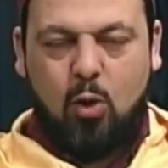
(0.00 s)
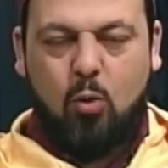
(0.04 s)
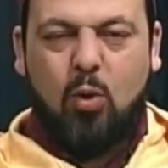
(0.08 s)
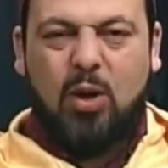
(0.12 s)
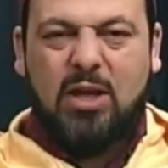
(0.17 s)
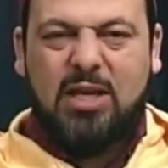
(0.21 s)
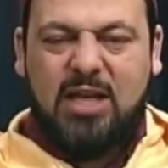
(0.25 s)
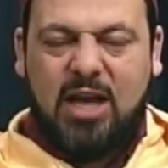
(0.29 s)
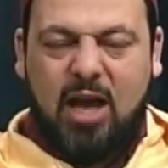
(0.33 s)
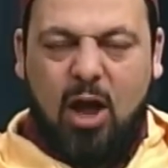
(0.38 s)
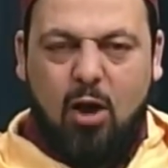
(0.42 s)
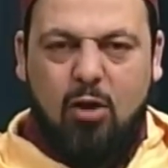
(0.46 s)

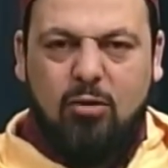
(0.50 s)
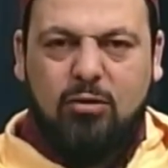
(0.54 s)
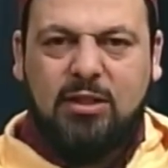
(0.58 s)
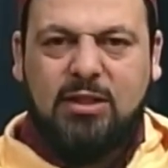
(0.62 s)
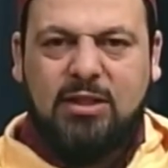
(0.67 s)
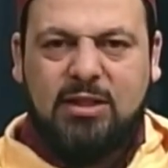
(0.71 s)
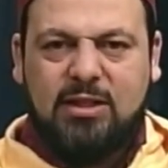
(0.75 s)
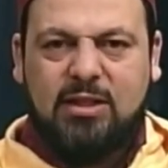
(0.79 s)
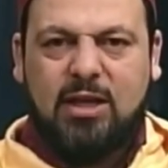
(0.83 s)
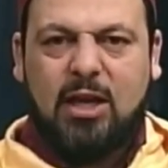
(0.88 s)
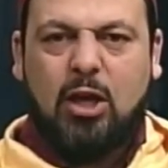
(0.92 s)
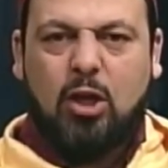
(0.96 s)
What
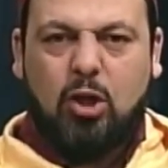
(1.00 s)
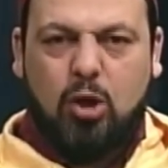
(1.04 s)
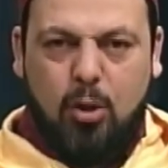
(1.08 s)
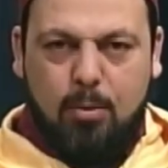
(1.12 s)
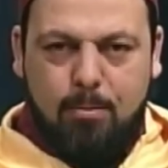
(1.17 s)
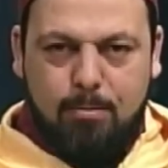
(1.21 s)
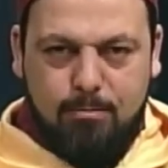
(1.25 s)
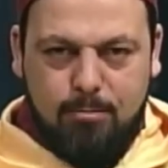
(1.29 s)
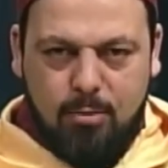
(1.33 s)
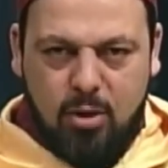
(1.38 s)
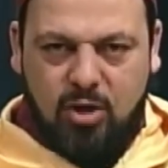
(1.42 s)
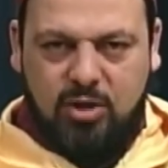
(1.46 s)
counts the
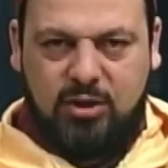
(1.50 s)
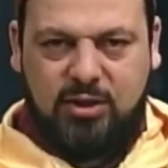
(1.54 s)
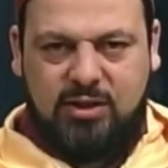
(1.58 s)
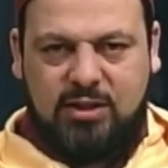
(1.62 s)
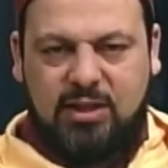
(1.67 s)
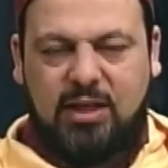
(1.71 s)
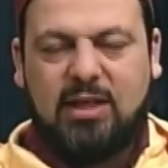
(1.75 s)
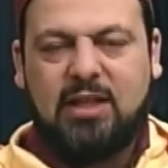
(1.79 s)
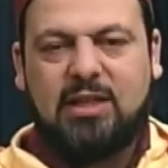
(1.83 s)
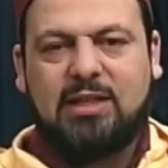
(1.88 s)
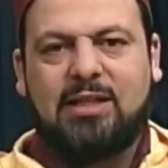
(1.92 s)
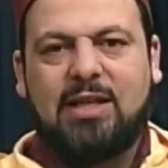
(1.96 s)
most
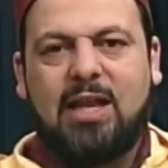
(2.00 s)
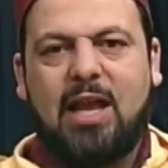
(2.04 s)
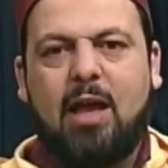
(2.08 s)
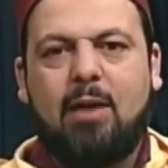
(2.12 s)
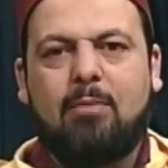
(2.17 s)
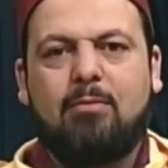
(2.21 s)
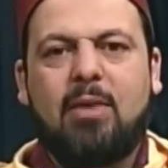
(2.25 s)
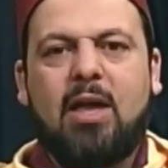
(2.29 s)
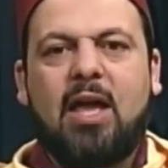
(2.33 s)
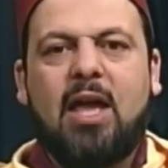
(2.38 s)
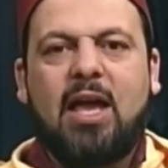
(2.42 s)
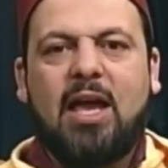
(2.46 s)
in
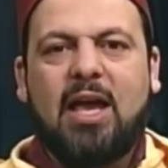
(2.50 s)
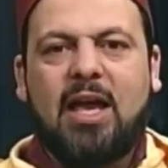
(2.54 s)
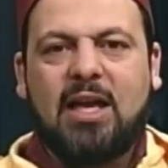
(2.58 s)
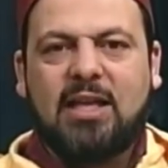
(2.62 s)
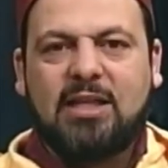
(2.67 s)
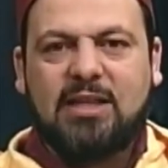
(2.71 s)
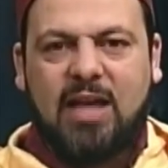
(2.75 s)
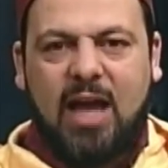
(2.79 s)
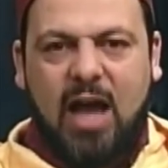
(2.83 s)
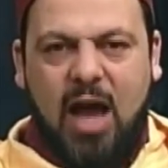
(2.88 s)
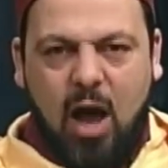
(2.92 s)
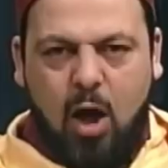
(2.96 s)
Islam
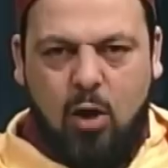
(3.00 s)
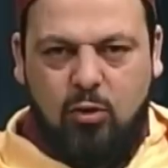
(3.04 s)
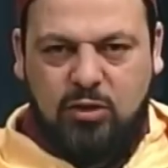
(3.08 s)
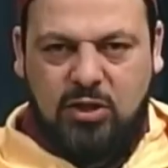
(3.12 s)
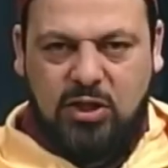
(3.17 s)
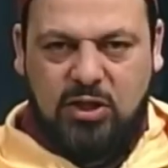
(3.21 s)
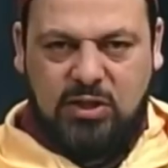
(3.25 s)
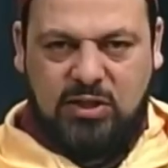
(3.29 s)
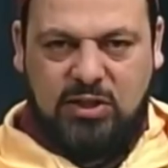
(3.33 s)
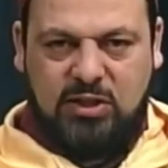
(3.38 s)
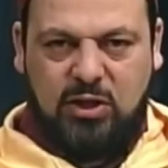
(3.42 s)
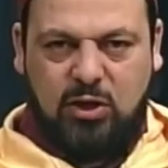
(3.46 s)
is how
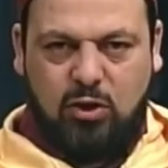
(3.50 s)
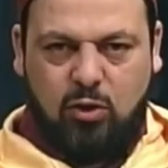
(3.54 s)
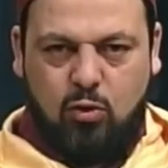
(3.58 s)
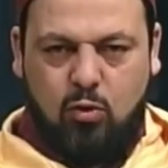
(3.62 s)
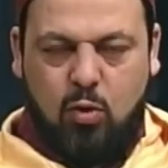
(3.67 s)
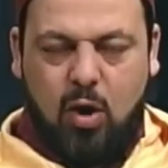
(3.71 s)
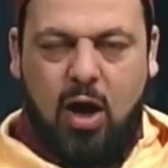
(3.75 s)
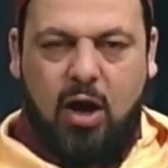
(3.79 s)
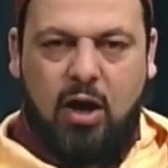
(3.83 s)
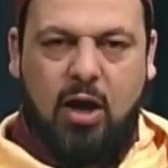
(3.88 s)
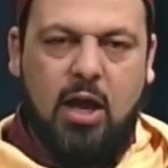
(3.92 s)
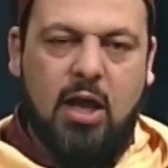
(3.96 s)
sincere
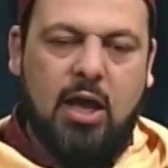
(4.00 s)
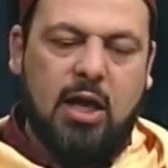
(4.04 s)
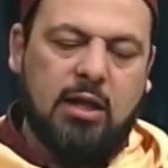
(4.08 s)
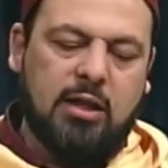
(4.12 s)
you are.